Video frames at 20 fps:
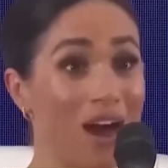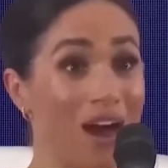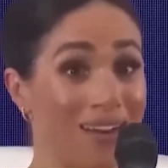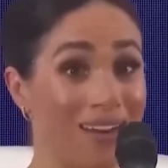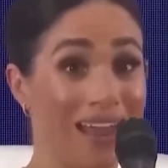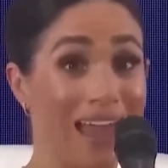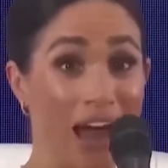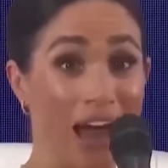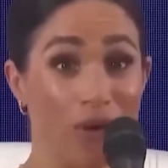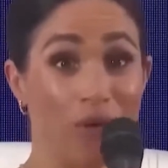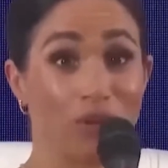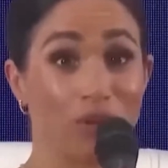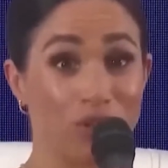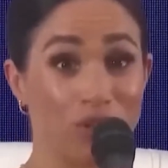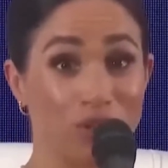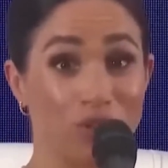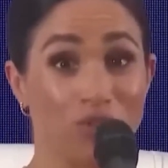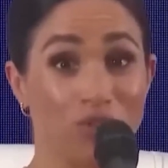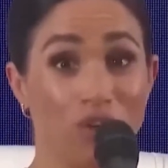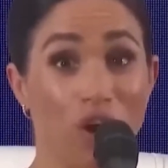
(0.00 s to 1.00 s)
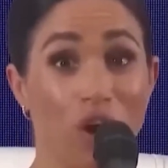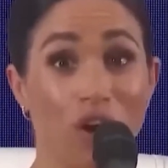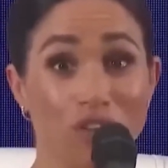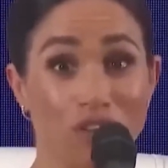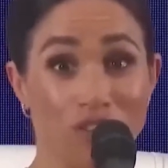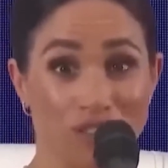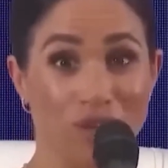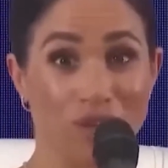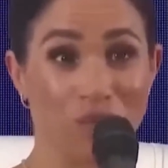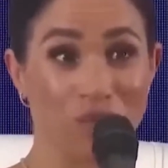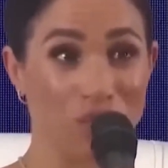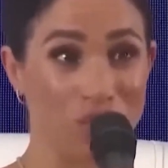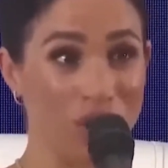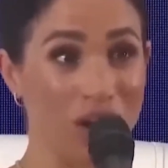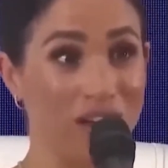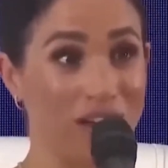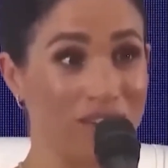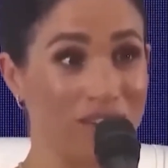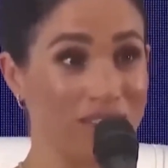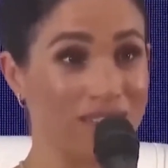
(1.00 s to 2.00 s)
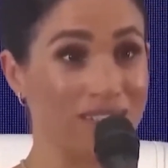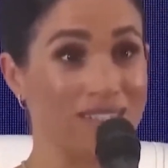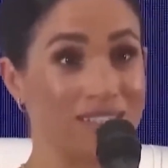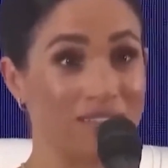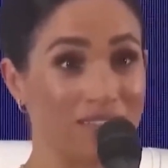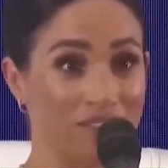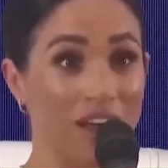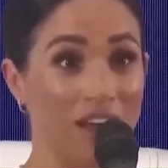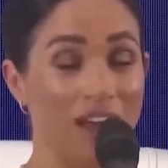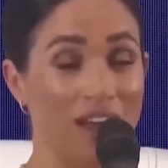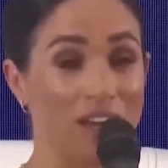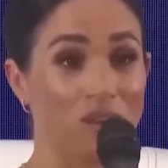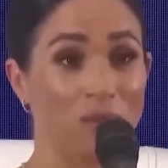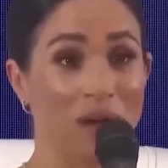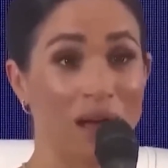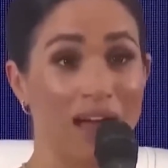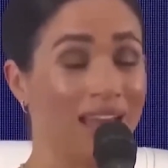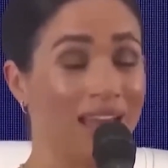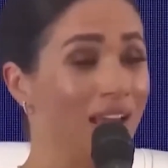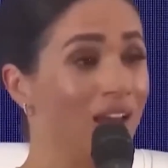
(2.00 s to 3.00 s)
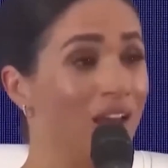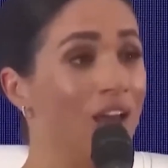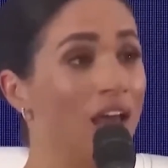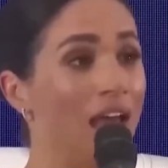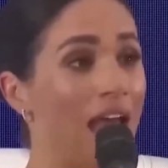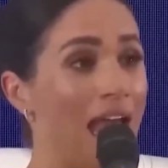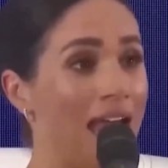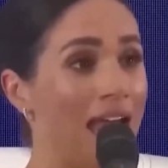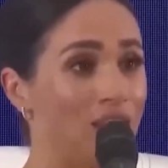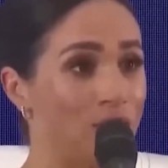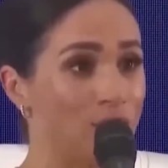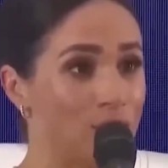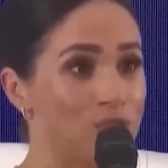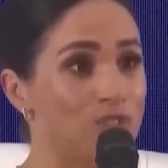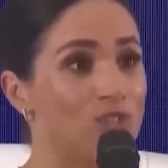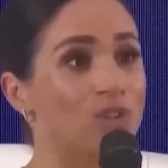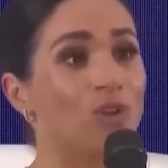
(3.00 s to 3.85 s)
And pretending to be pregnant, if that's what happened, feels like